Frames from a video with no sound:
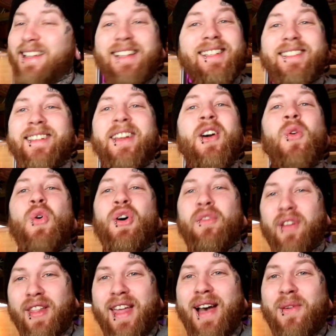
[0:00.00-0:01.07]
That doesn't go
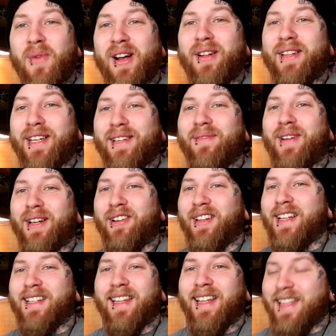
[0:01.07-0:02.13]
over that well anymore.
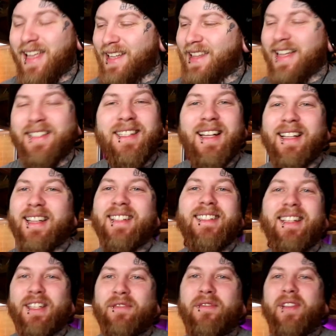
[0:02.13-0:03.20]
That's not
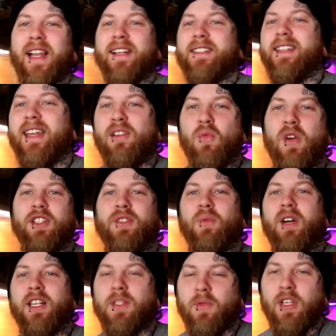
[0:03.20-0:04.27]
the flex that it once
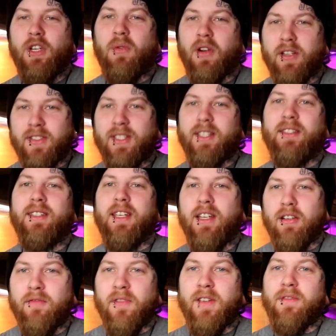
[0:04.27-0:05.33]
was when you were
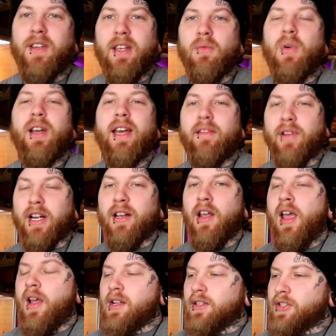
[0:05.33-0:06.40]
16 or 15, whatever.
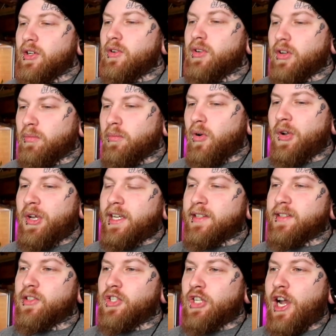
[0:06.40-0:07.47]
So your boy
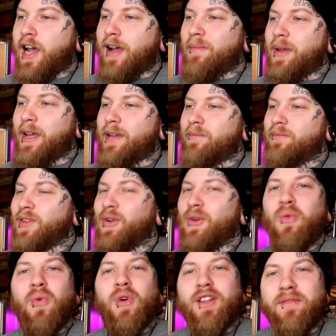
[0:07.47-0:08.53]
gets a job at,
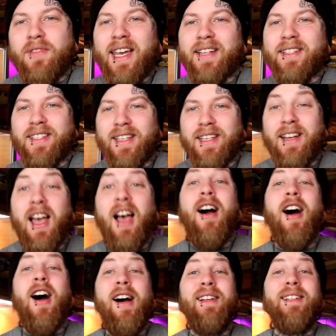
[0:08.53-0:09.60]
who would have guessed it,
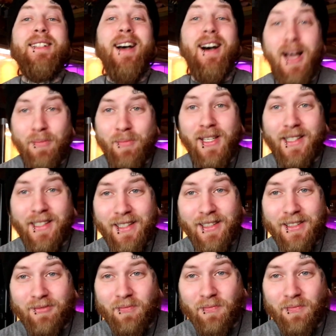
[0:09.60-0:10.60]
Hot Topic.